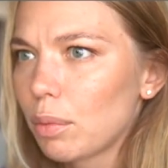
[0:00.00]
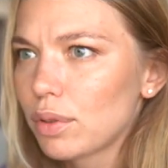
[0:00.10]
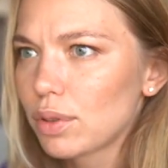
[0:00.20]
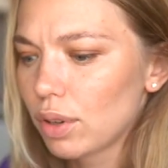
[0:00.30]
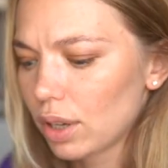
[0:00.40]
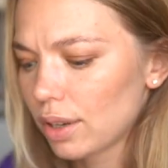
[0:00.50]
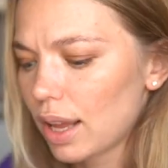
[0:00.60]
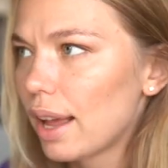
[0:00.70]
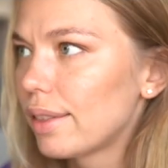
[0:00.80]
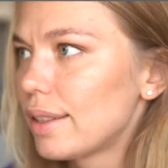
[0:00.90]
I'm also gonna
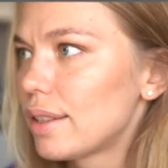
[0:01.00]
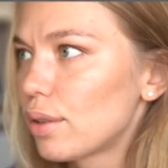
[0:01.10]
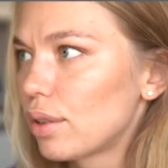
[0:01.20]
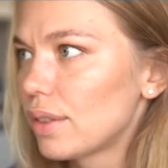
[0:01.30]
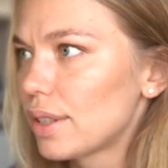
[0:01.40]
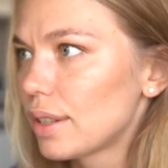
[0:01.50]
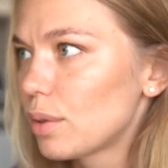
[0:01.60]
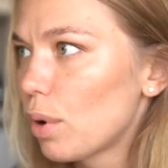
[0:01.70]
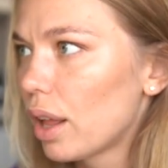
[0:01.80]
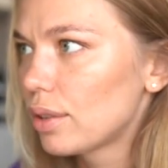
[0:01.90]
add this service
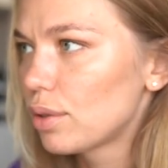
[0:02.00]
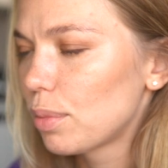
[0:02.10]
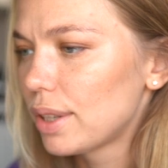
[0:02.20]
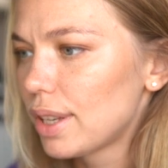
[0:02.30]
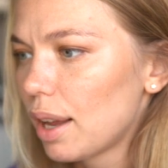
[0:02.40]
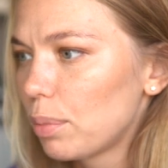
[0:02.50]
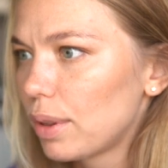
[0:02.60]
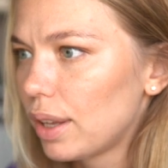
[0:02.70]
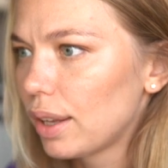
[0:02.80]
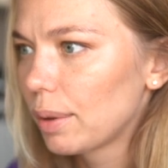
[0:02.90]
as well to my
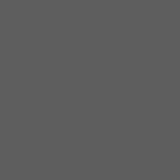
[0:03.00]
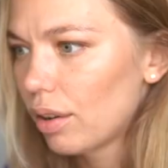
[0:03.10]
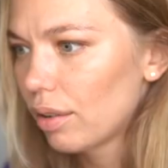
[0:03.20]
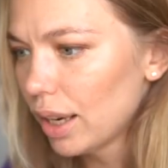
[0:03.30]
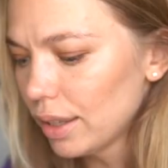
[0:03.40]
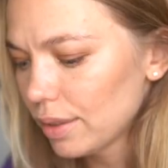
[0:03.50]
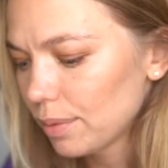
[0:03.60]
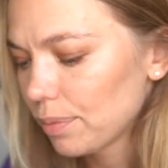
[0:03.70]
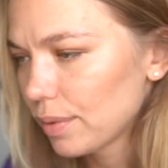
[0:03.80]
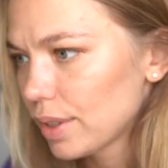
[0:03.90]
tab link. All right,
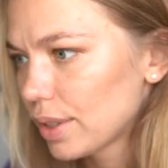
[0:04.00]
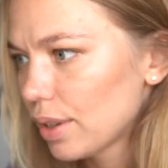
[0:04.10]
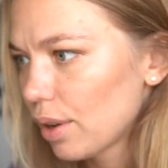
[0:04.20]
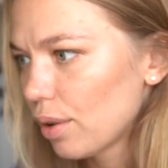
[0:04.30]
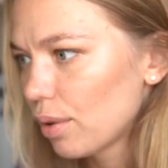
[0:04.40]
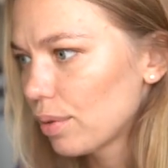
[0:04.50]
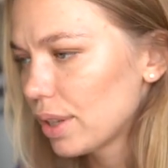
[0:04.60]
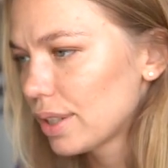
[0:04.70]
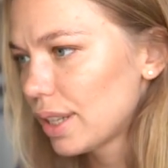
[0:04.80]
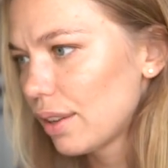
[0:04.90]

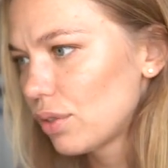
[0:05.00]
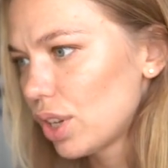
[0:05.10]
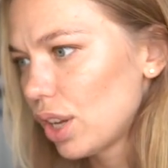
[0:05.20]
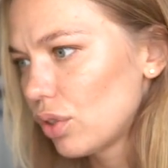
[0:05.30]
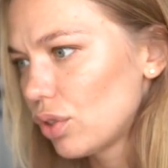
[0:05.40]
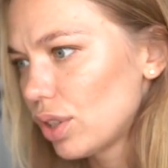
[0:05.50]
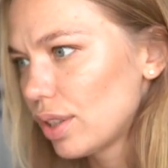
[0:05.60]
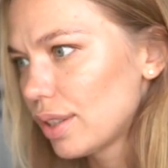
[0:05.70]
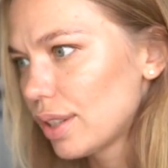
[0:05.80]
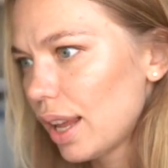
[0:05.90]
so save
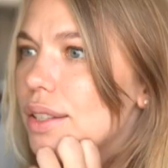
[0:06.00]
changes.